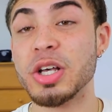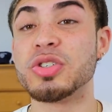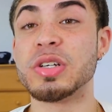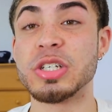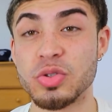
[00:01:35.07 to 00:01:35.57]

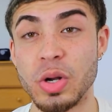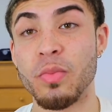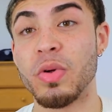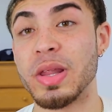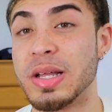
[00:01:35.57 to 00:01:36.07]
So this is what
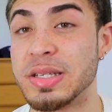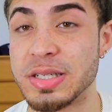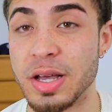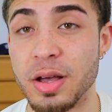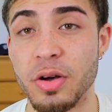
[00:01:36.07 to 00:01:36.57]
I'm relating to.
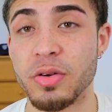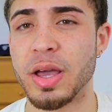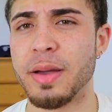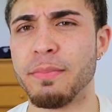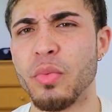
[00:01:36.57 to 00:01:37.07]
Yeah,
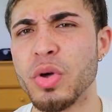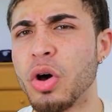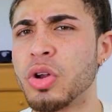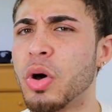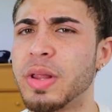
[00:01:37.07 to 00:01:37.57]
okay. But we
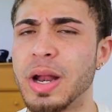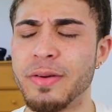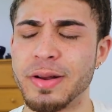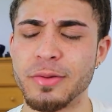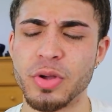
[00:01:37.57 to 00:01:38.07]
all know that
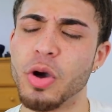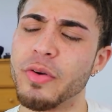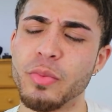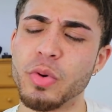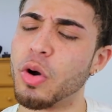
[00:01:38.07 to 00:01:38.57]
already. We
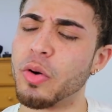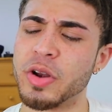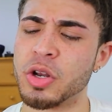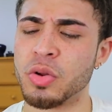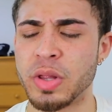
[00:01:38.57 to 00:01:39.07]

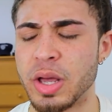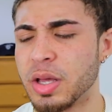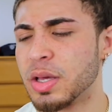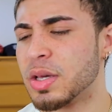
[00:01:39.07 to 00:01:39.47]
already knew that.